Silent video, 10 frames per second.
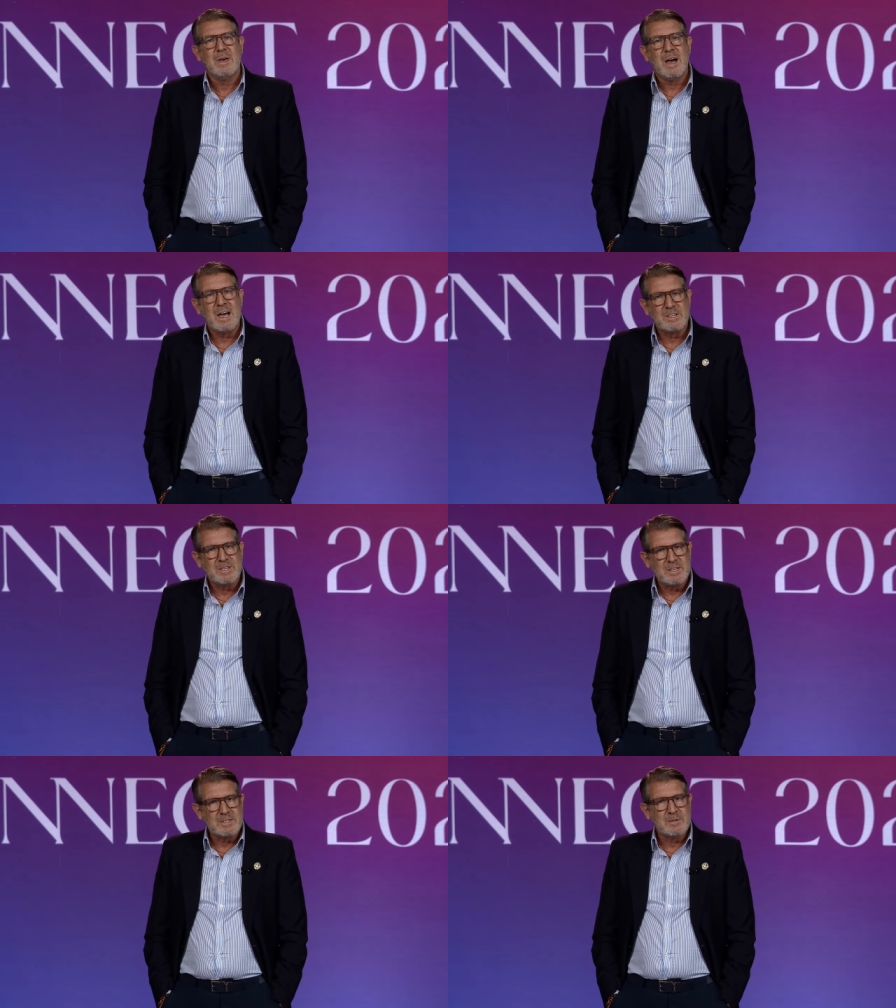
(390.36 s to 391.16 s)

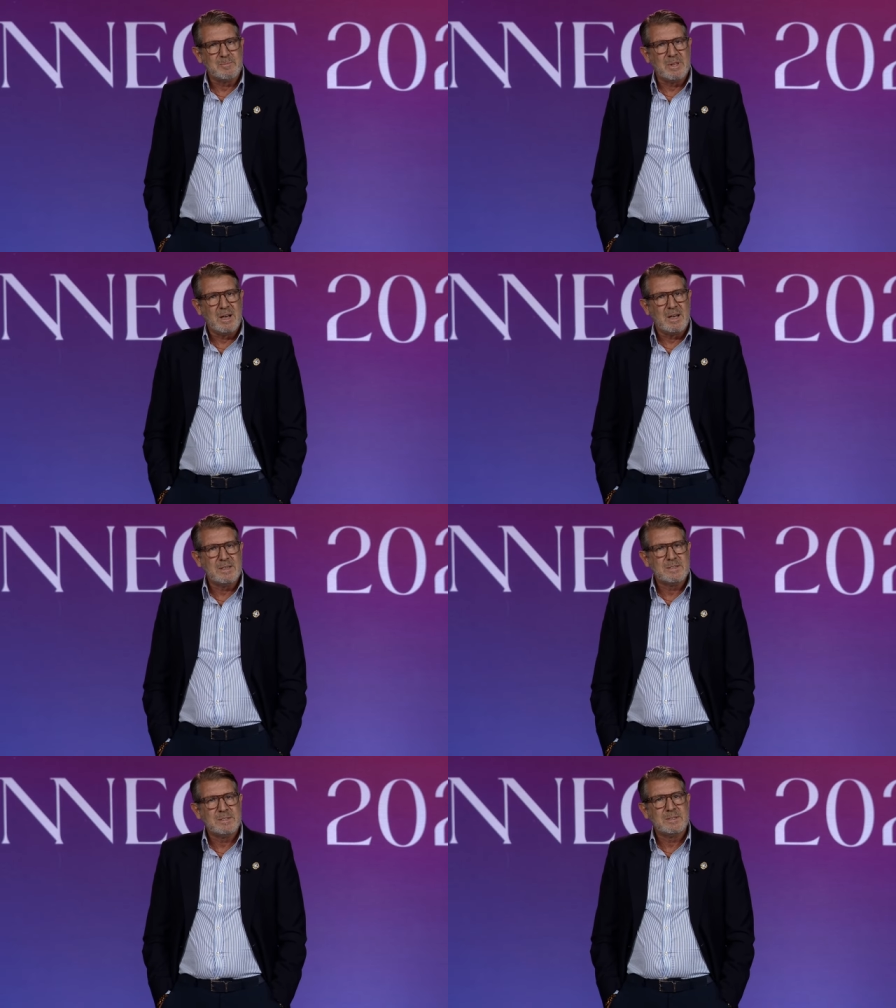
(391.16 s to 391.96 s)
hygiene
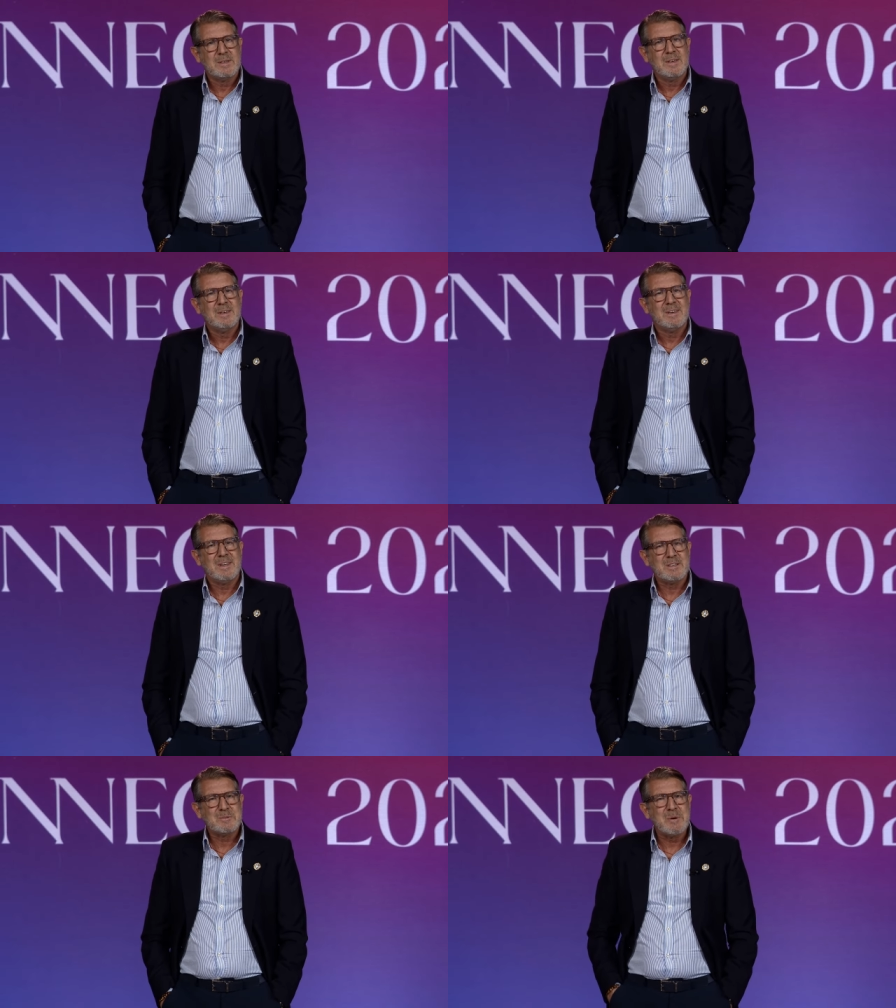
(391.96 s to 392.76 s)
supplies,
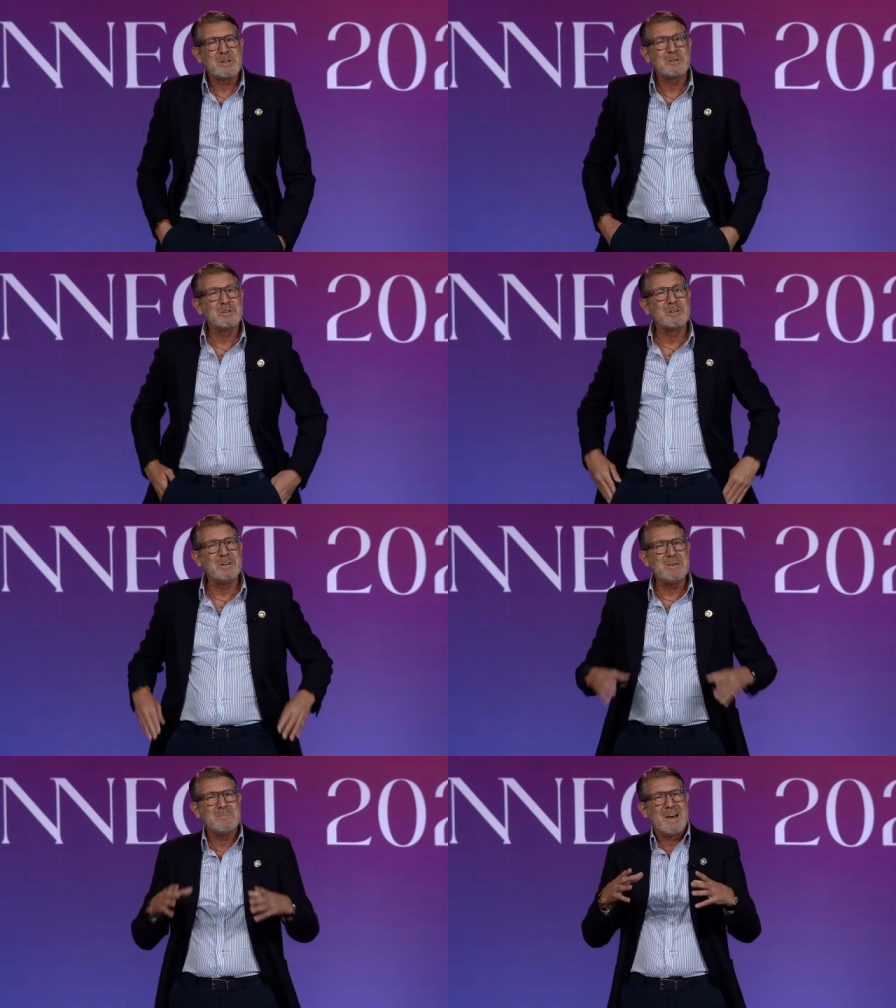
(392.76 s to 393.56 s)
and a special
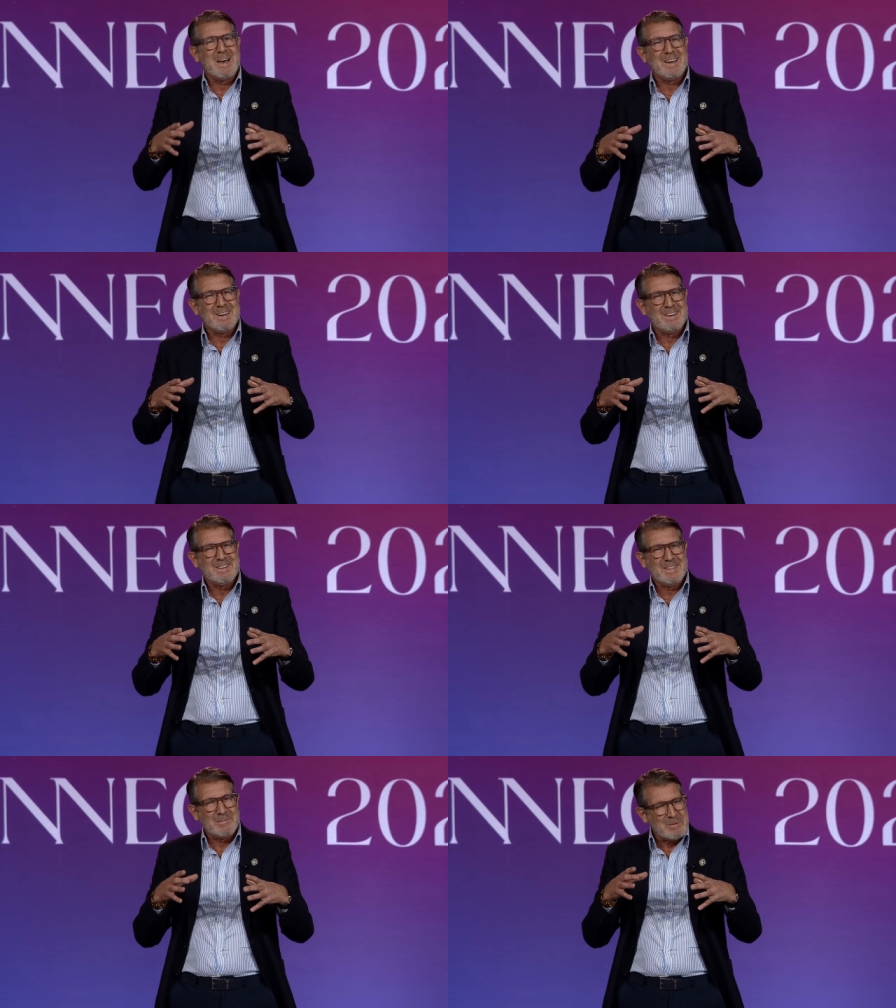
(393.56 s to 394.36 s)
goodie bag
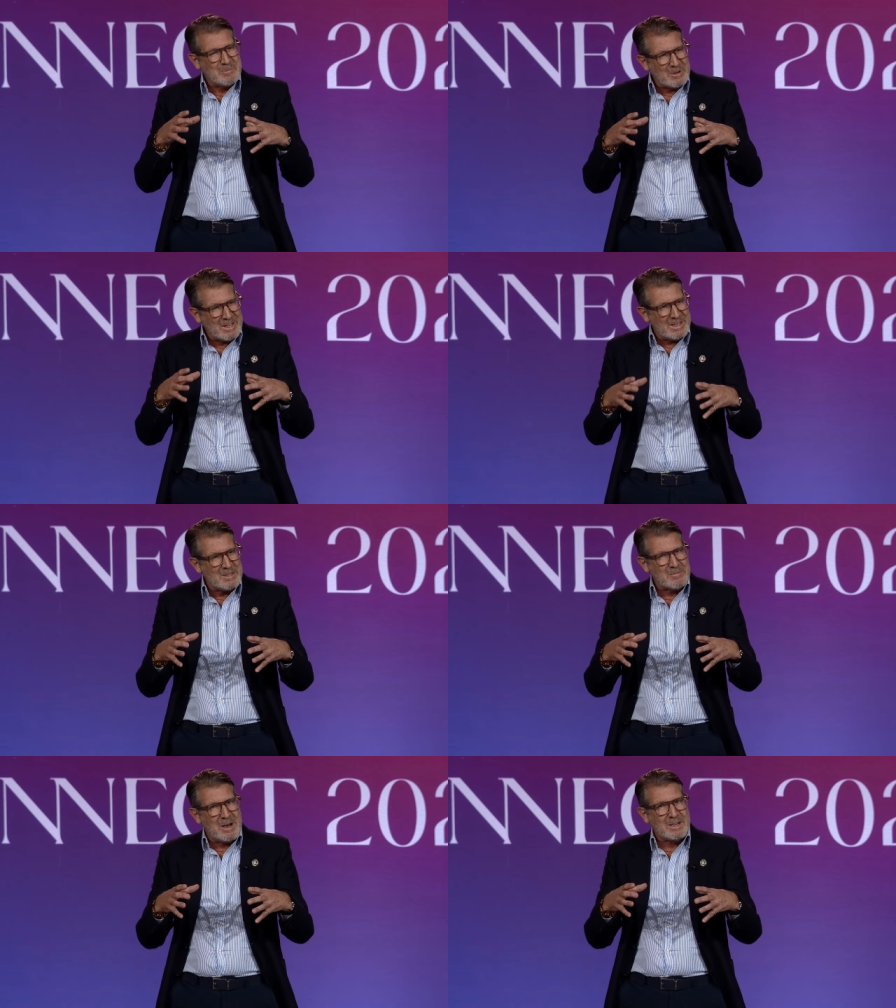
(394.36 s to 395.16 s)
that we put in
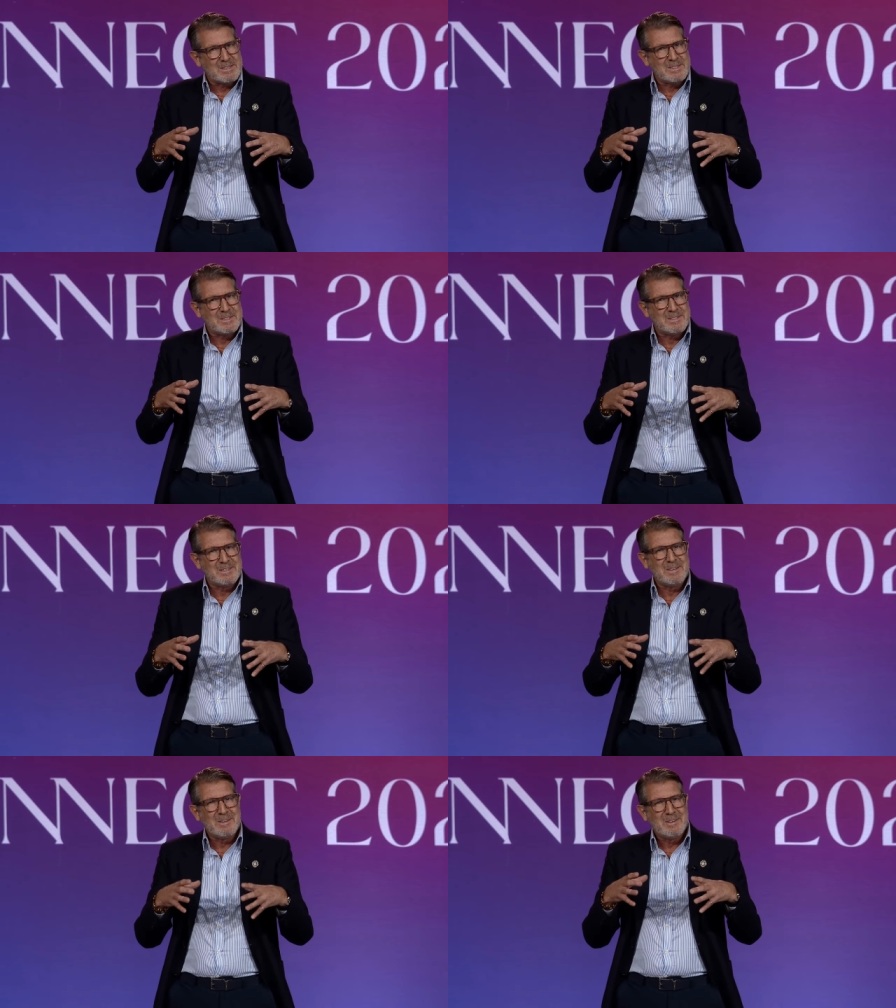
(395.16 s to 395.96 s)
the
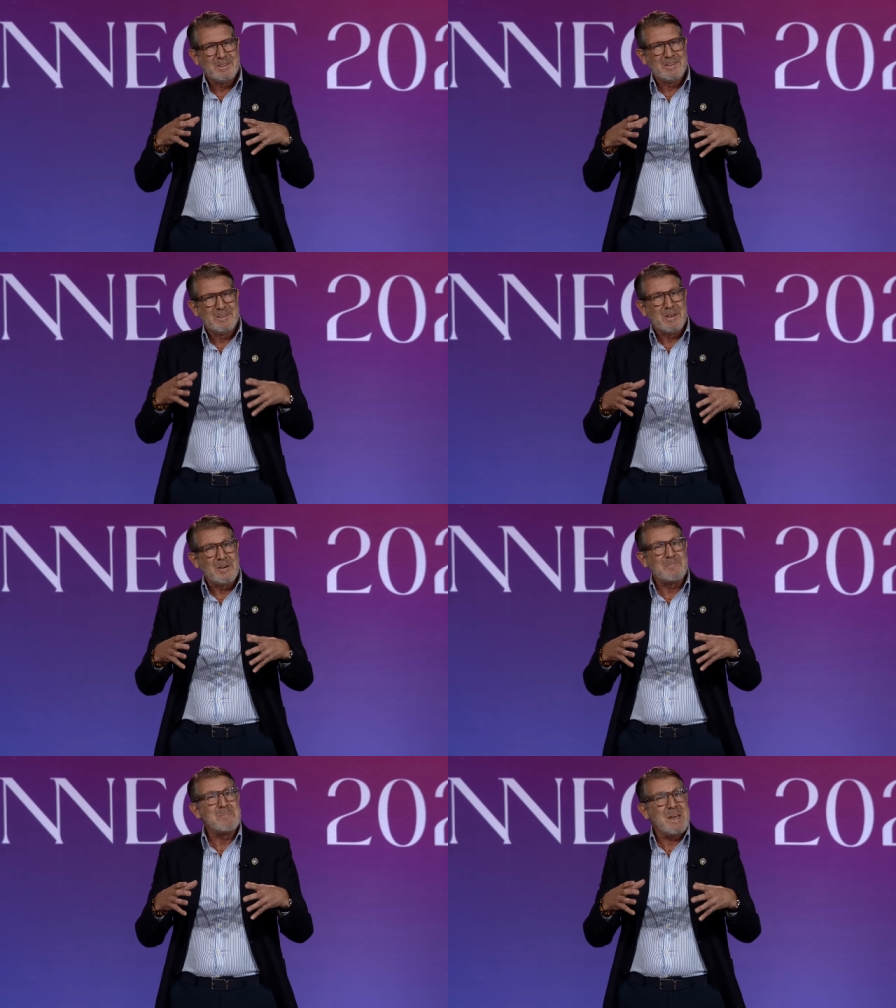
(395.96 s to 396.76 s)
boxes
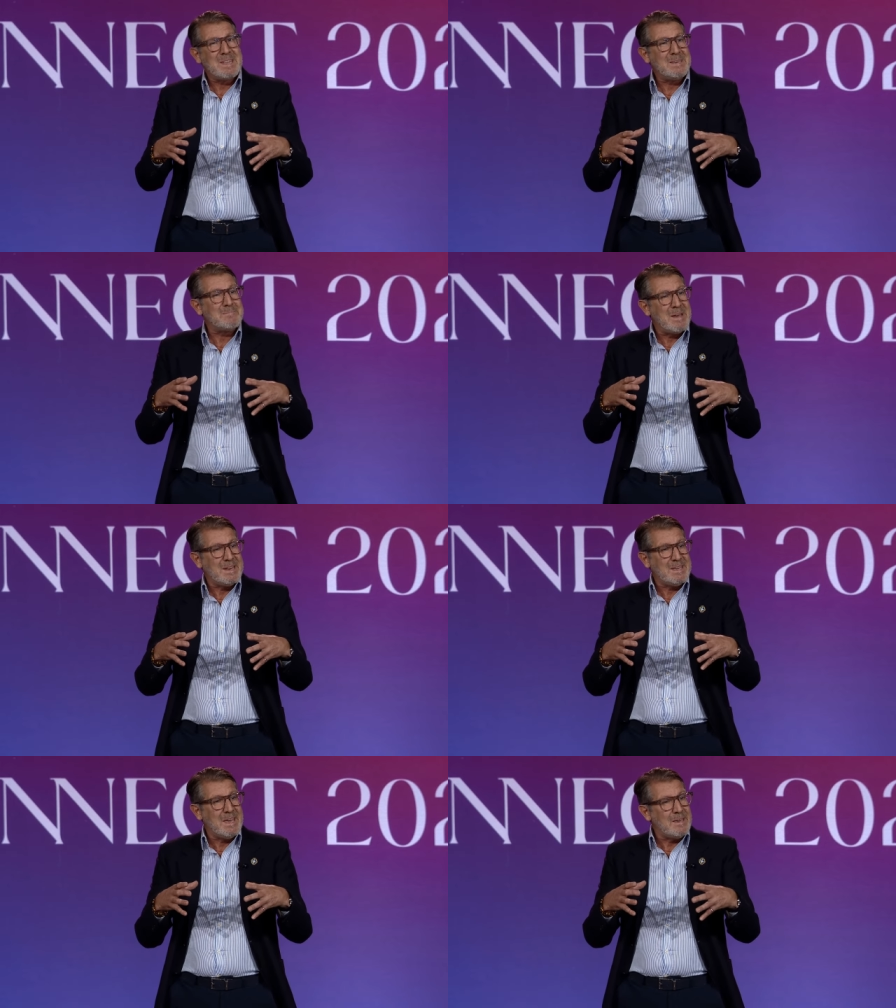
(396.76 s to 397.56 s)
of many,
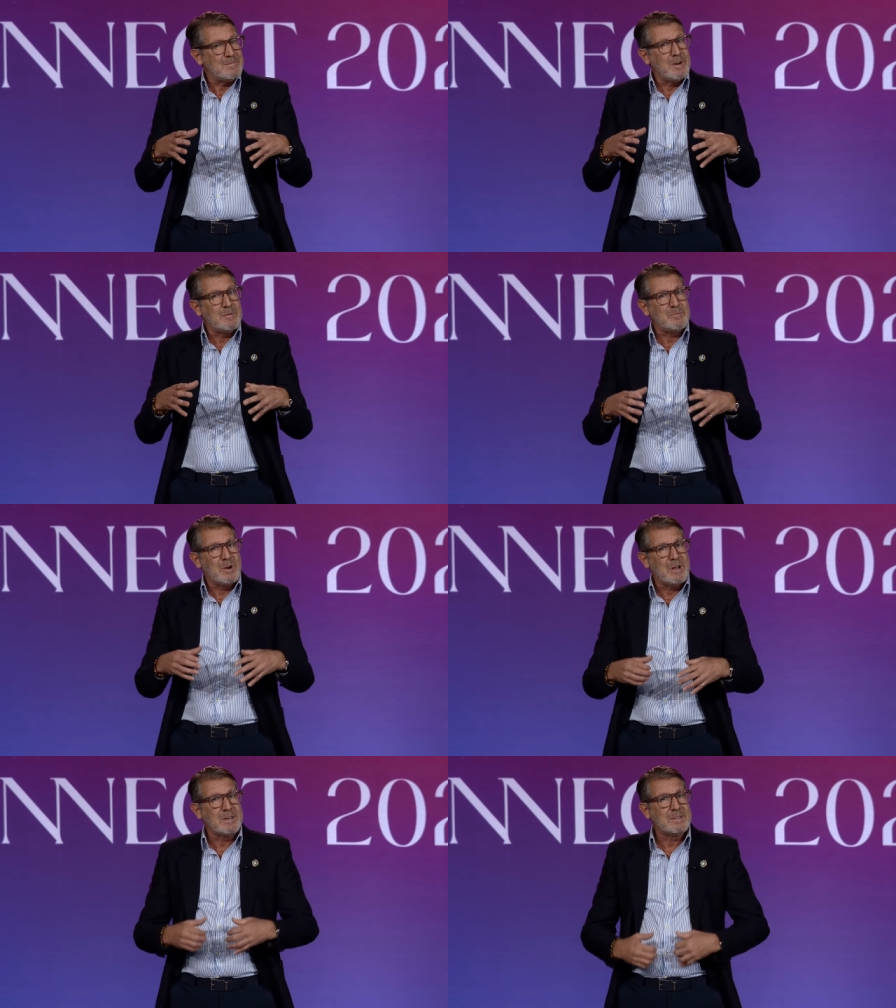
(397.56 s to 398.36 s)
many Avon
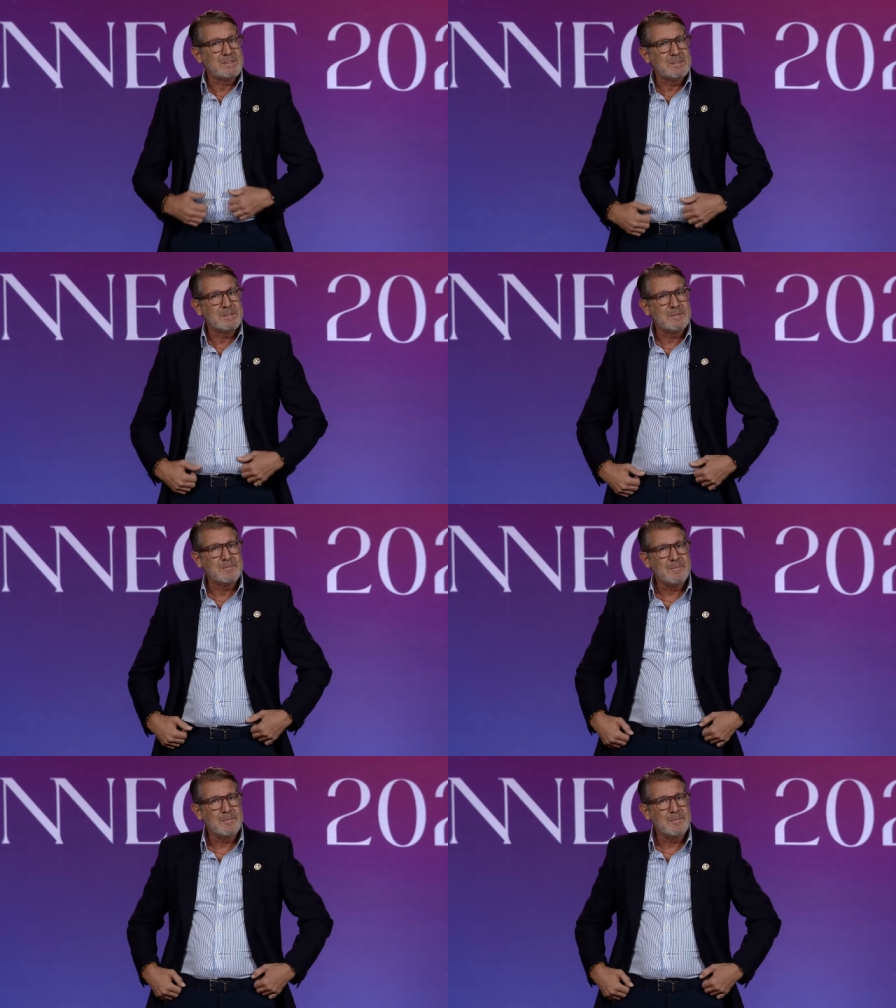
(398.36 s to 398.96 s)
products.